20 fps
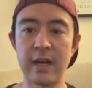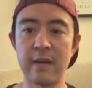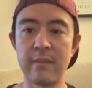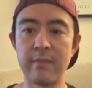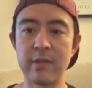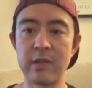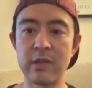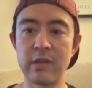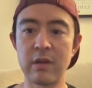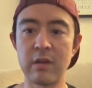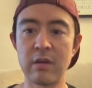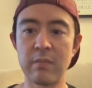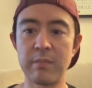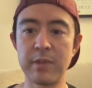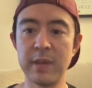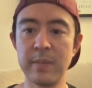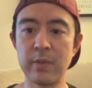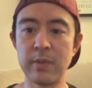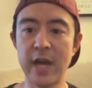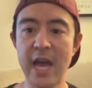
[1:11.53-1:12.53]
So
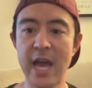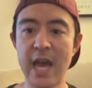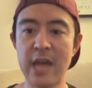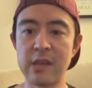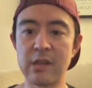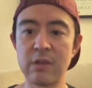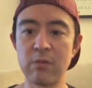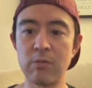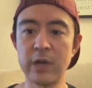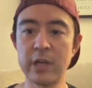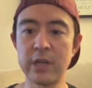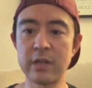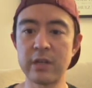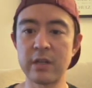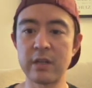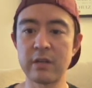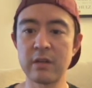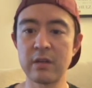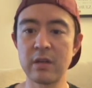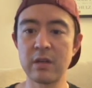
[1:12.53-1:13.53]
people ask and
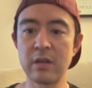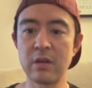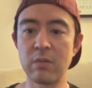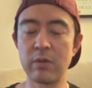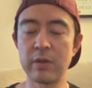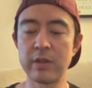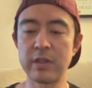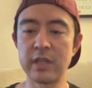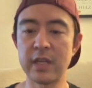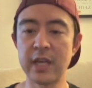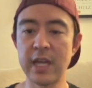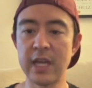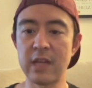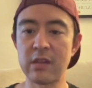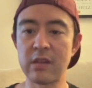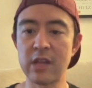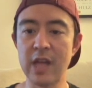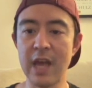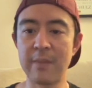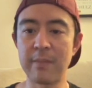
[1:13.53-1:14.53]
wonder what the heck
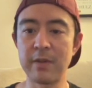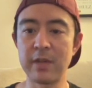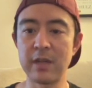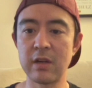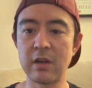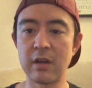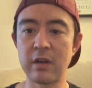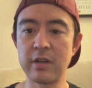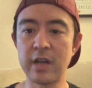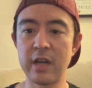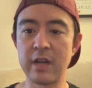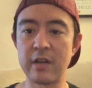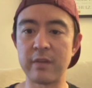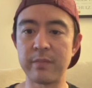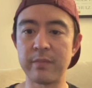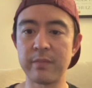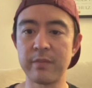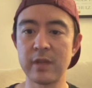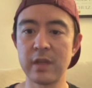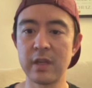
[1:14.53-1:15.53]
is happening in Cardano.
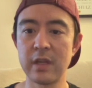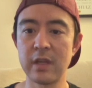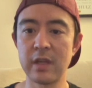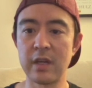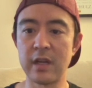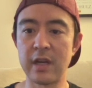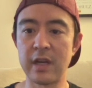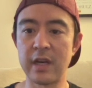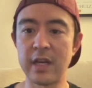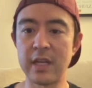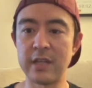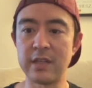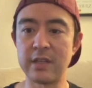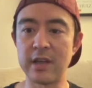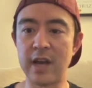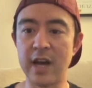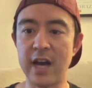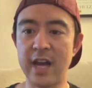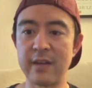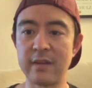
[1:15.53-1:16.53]

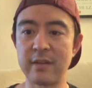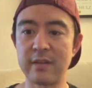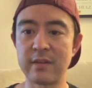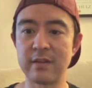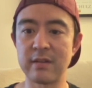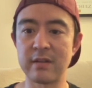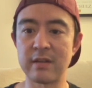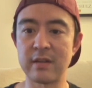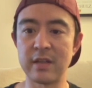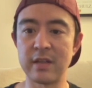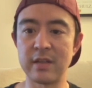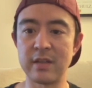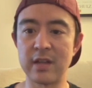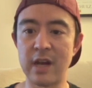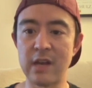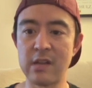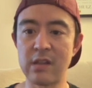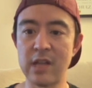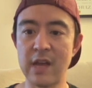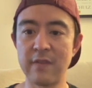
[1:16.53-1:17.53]

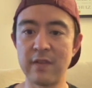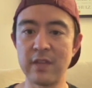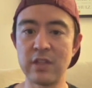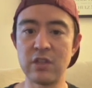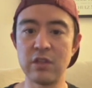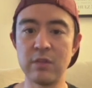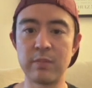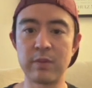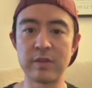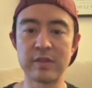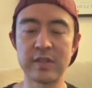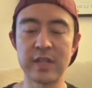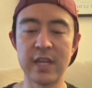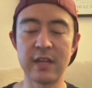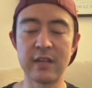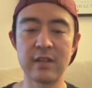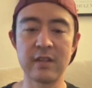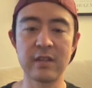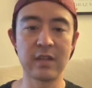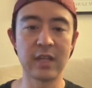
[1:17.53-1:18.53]
Dot's having
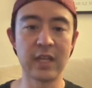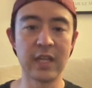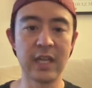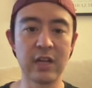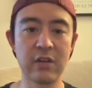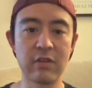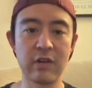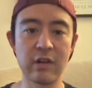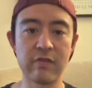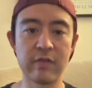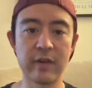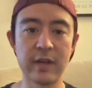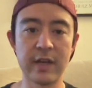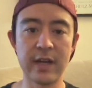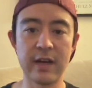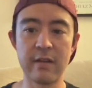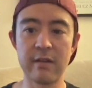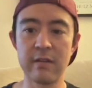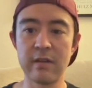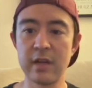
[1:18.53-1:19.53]
2% increase right
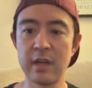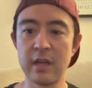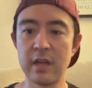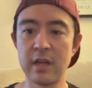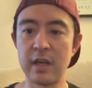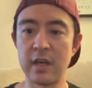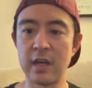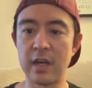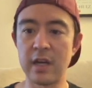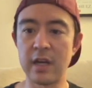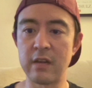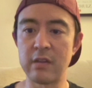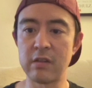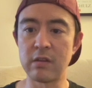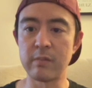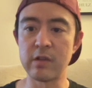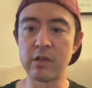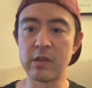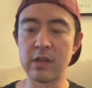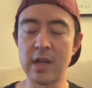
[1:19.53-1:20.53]
now. It's
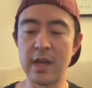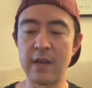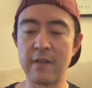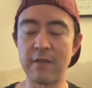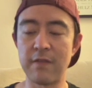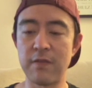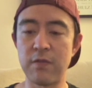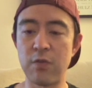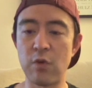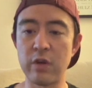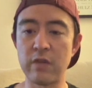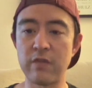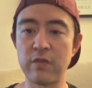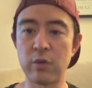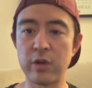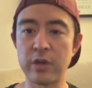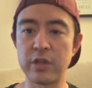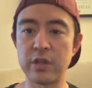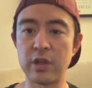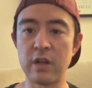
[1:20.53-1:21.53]
almost at
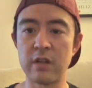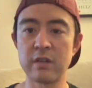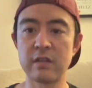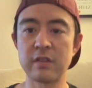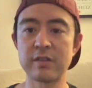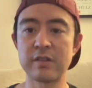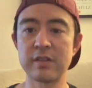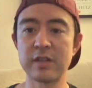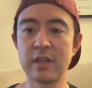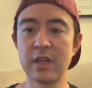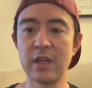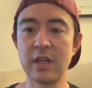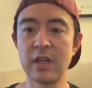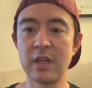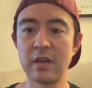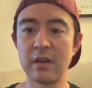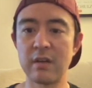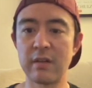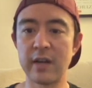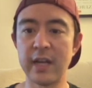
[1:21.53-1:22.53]
$44,
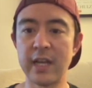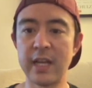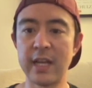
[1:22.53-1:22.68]
right?